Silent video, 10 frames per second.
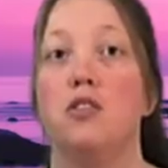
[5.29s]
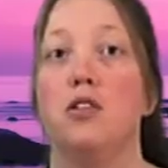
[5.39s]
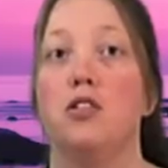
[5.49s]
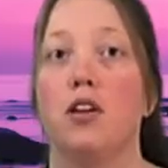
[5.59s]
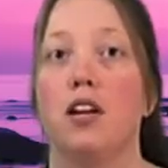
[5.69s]

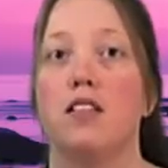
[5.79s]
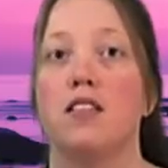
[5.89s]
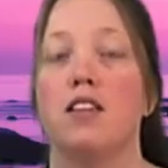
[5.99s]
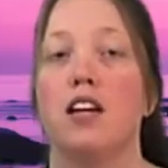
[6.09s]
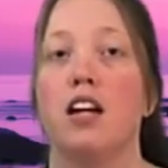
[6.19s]
to
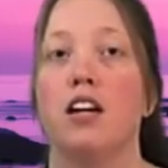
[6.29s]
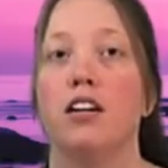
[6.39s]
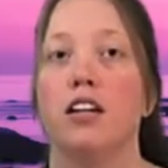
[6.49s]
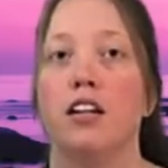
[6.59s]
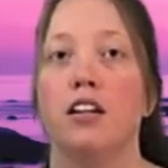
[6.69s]
address the
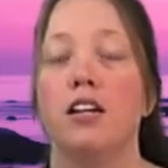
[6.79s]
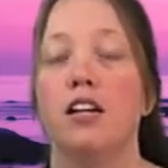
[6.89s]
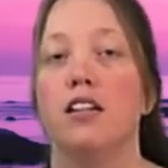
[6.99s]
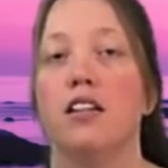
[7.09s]
area